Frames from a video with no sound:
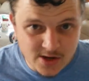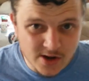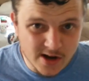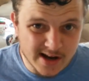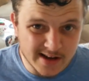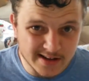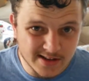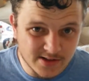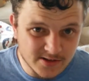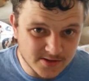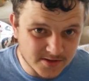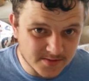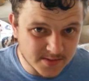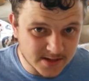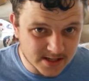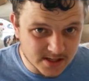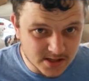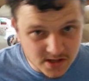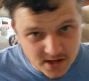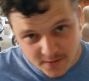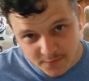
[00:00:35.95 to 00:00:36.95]
know how to use
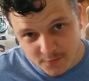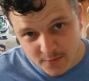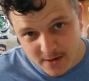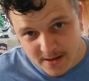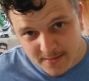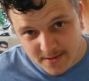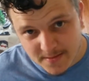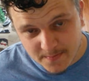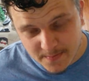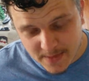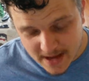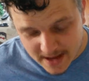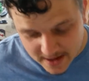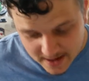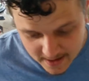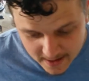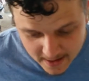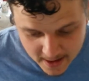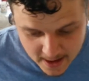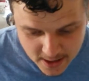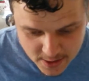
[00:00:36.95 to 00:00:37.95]
my software a bit
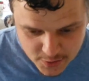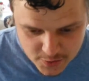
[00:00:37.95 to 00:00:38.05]
better,